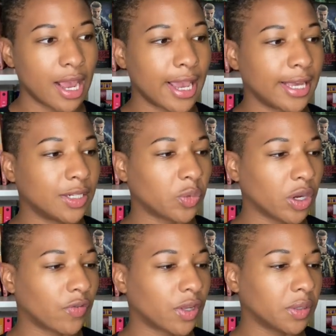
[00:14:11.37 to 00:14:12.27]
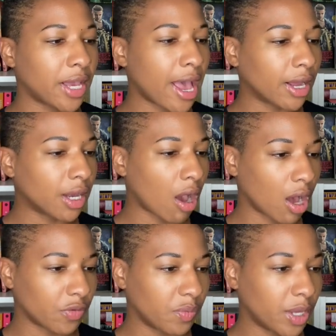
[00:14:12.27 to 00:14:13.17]
and we are following Hattie
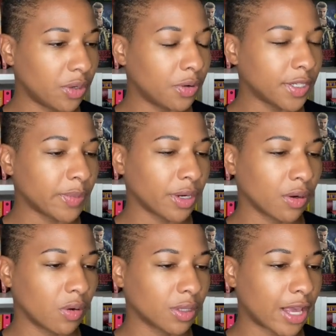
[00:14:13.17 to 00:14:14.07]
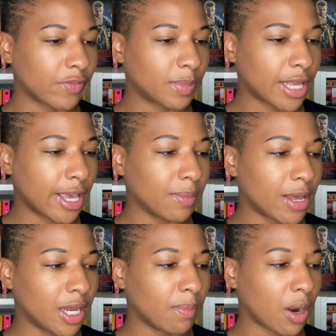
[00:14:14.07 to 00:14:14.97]
Hoffman, who has spent her whole life playing
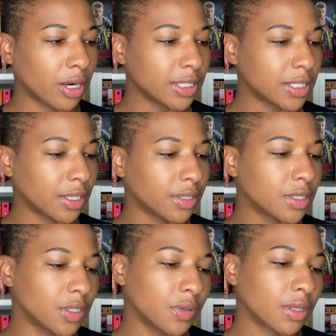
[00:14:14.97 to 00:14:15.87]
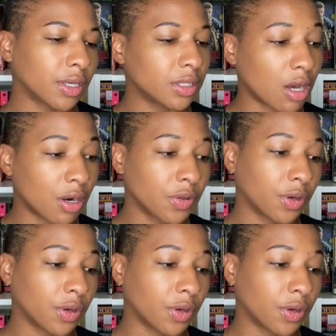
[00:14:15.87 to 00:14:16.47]
many parts, the good student, the good daughter,